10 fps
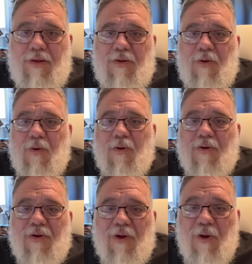
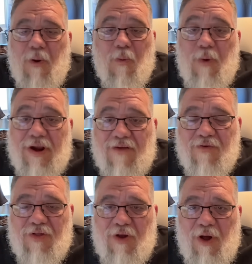or whatever
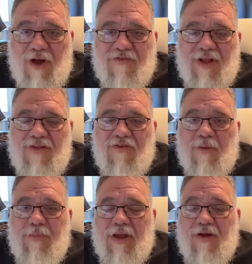the cost ends
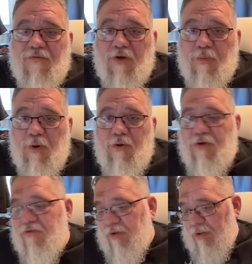up being for your
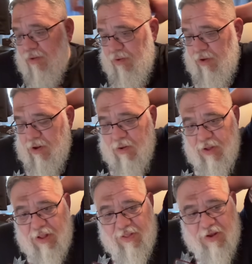produce. You know,
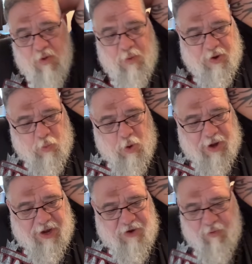they don't want to
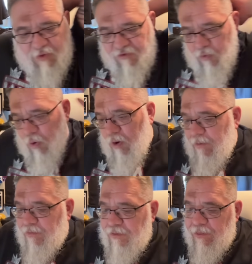walk into a store
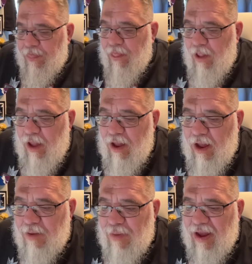
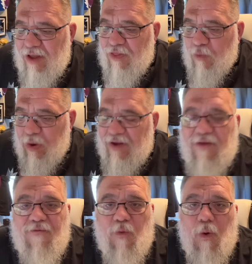and pay 3,
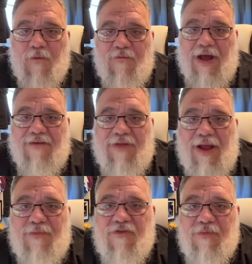4, 5
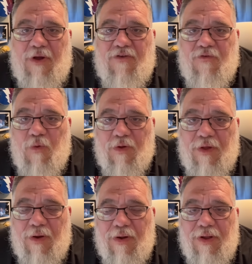times as much for
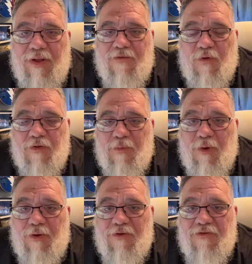their
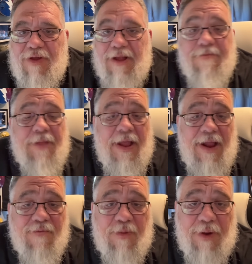produce. And
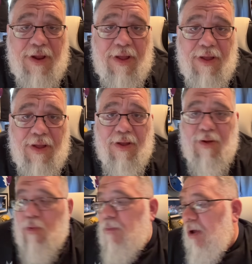everybody,
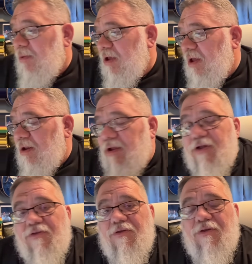
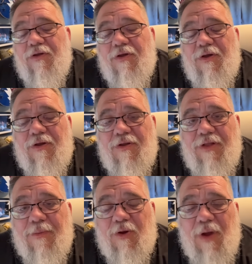Republican,
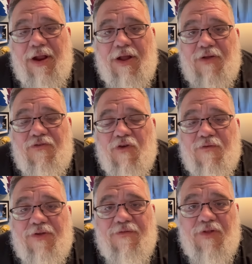Democratic,
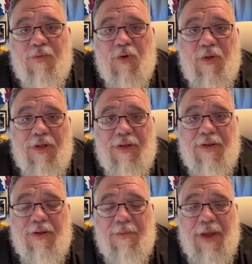conservative, liberal,
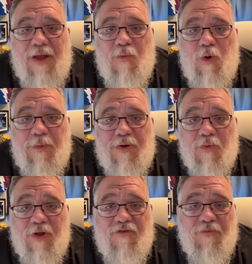man, woman,
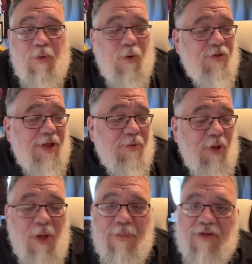rich, poor, they would
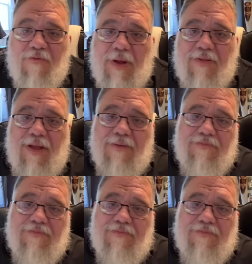all bitch about that.